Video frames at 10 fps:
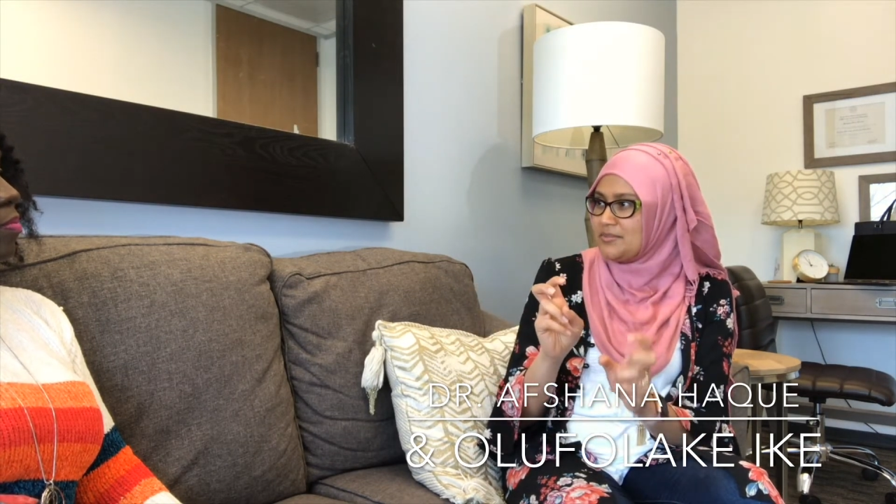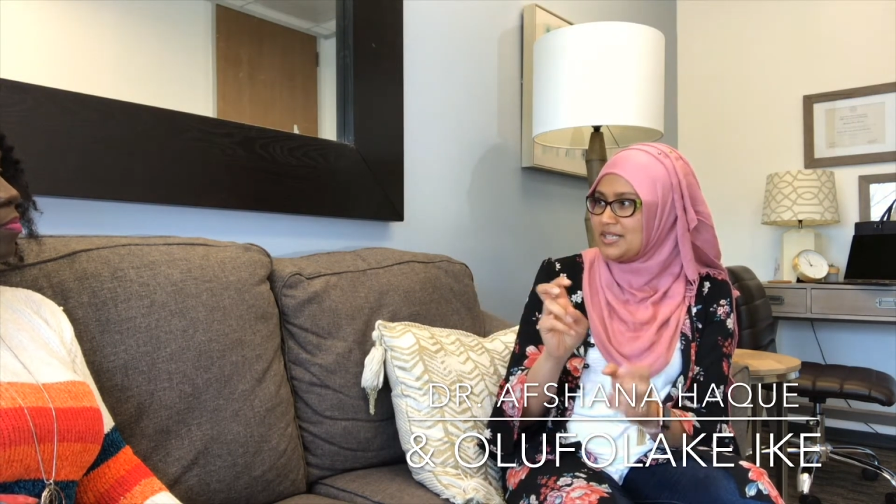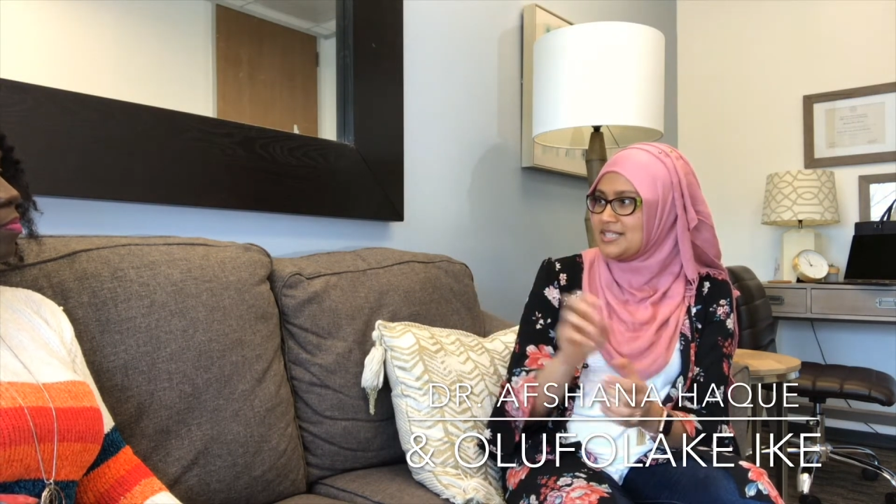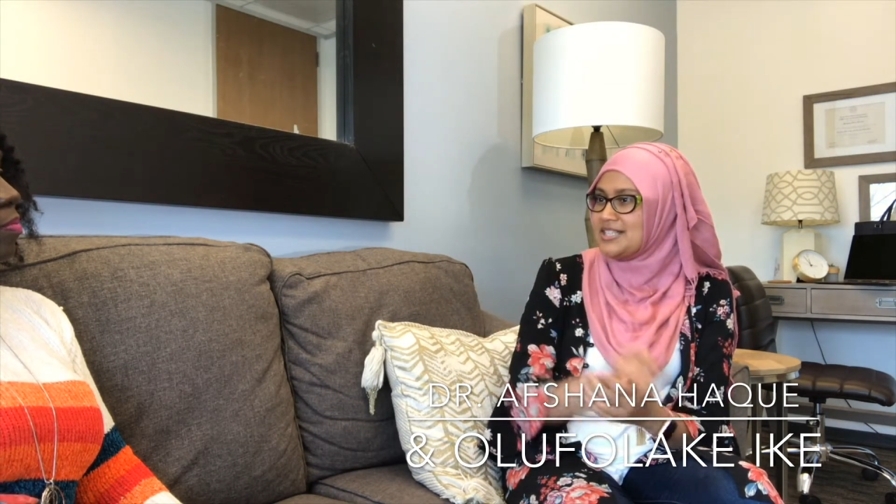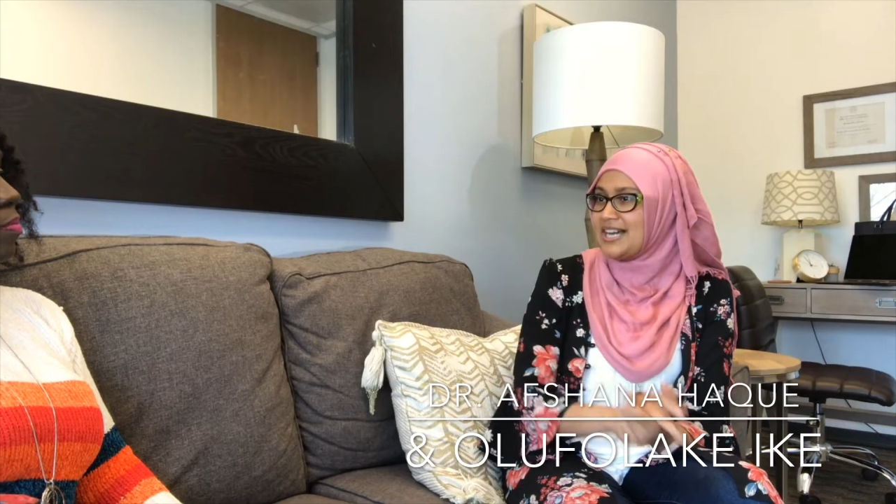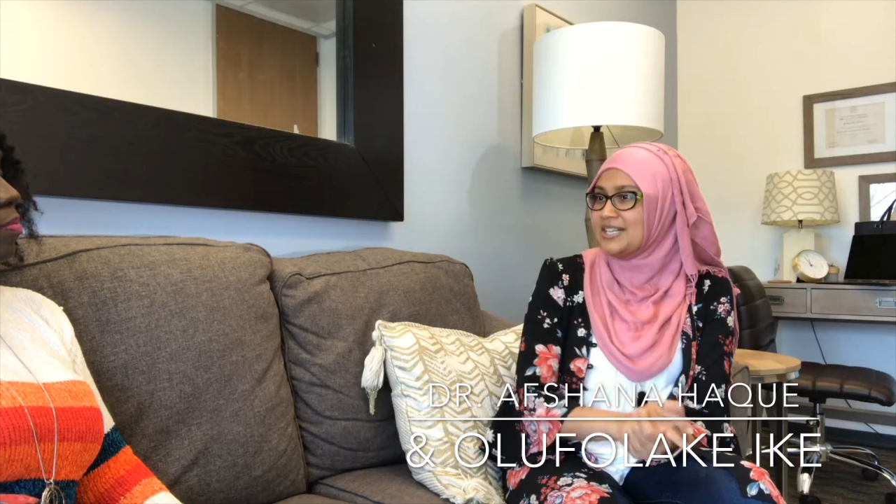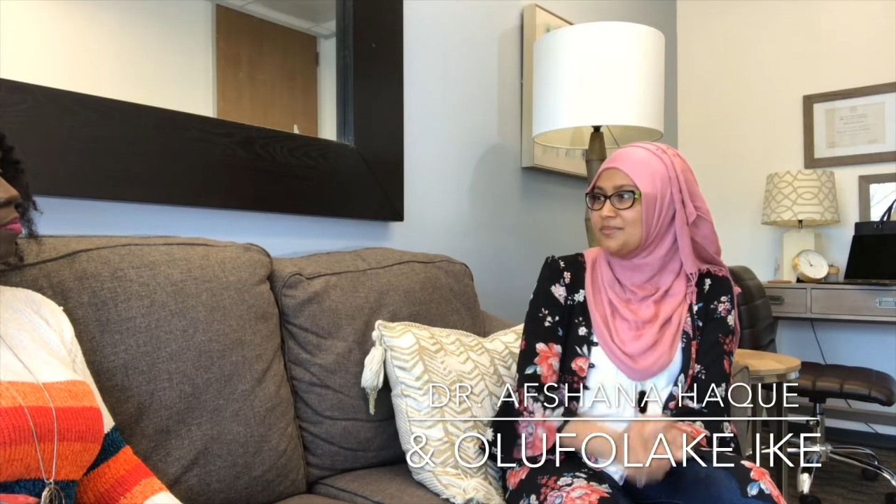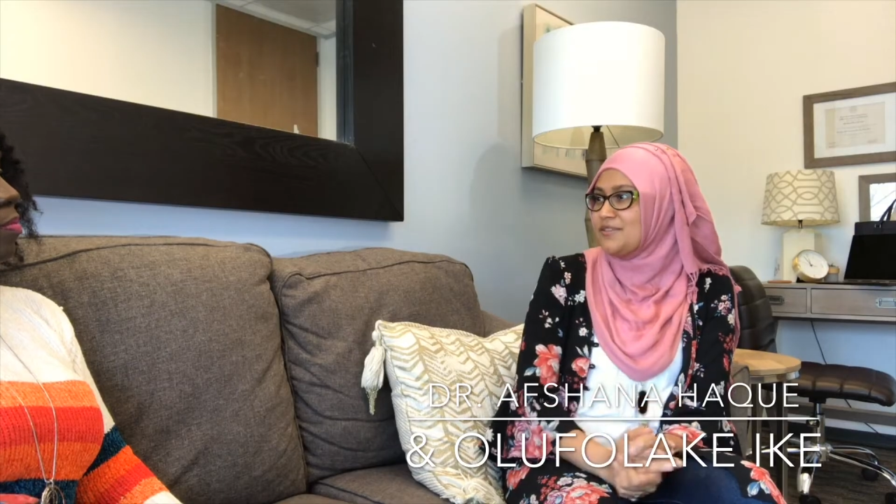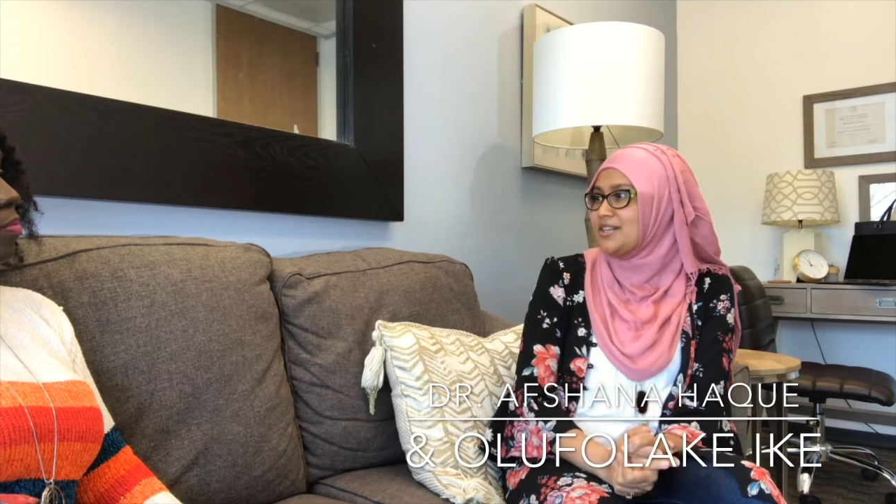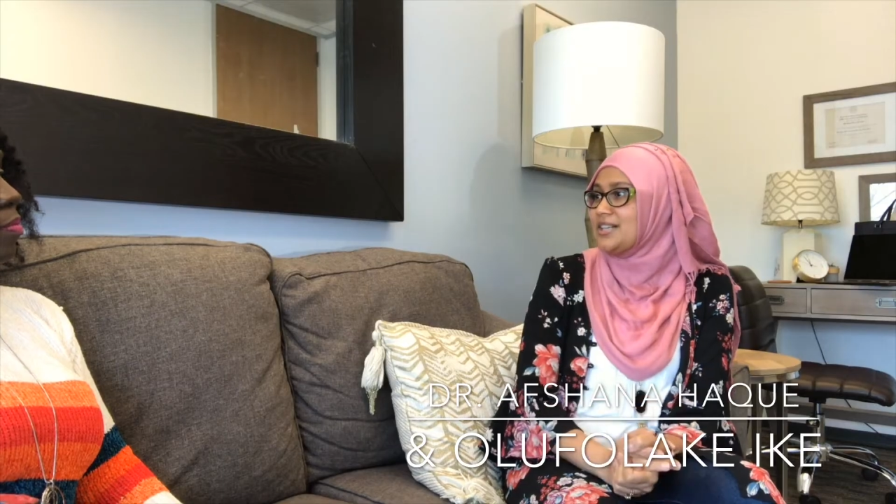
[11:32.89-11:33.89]
because that can
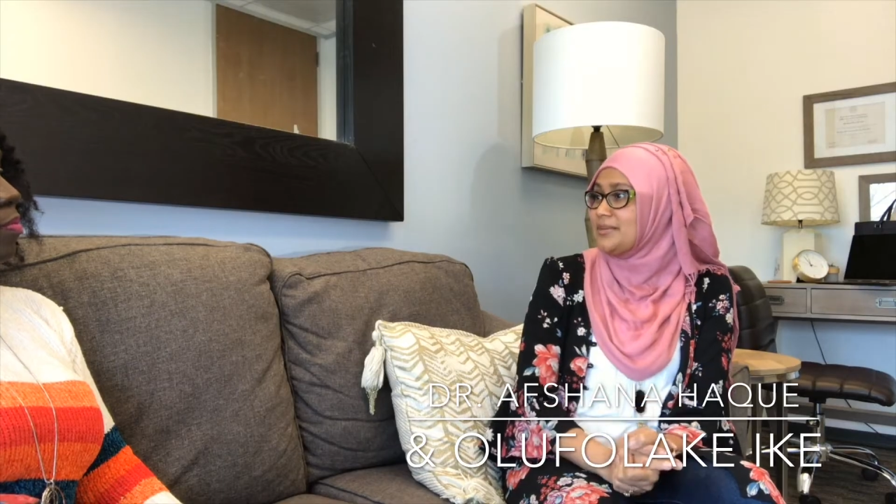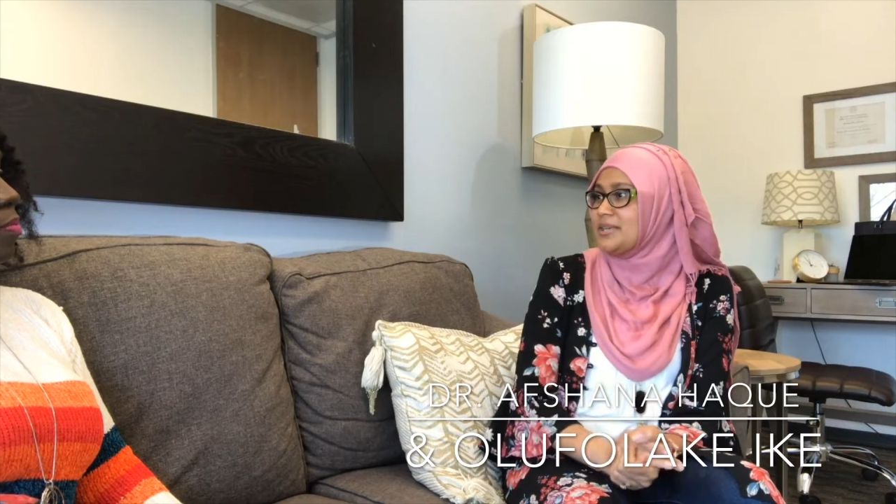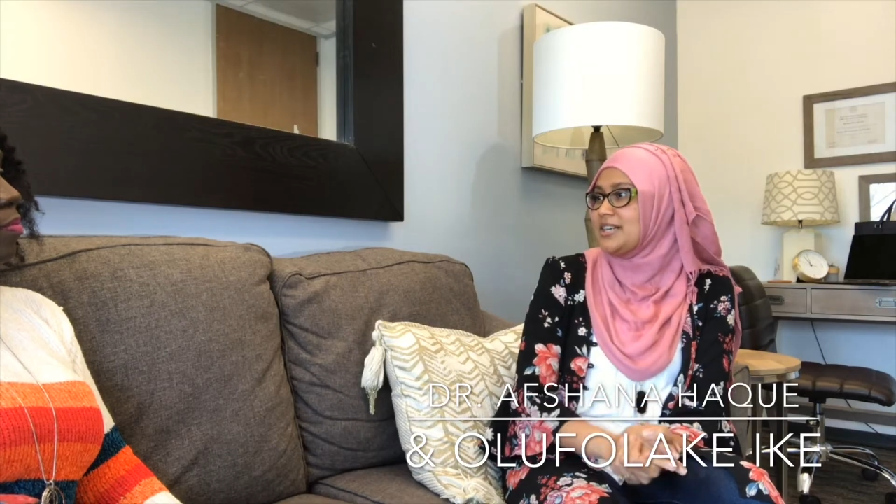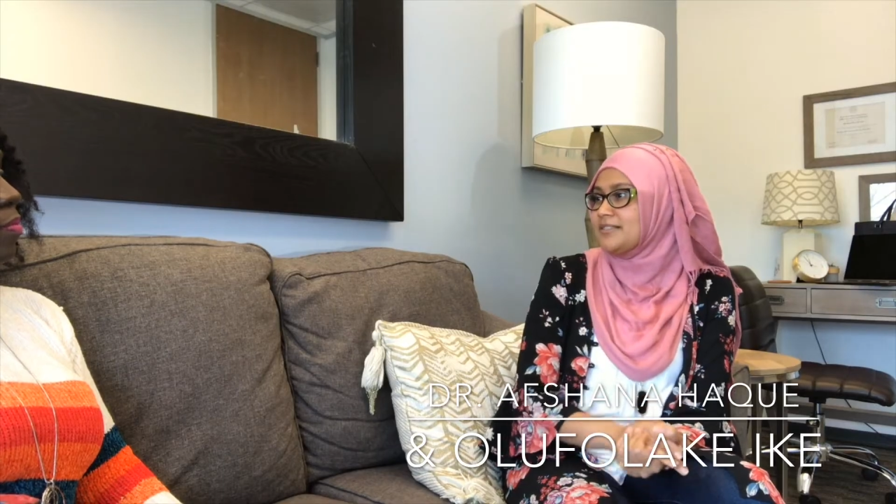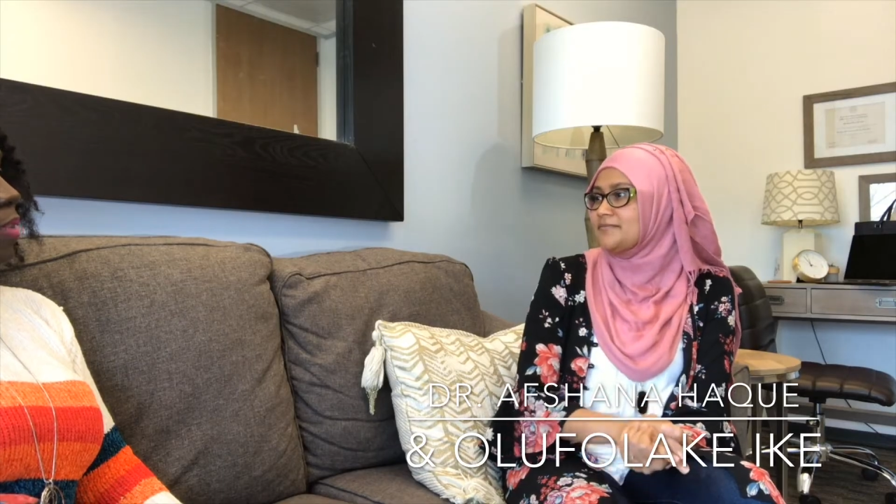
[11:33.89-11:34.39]
be very limiting.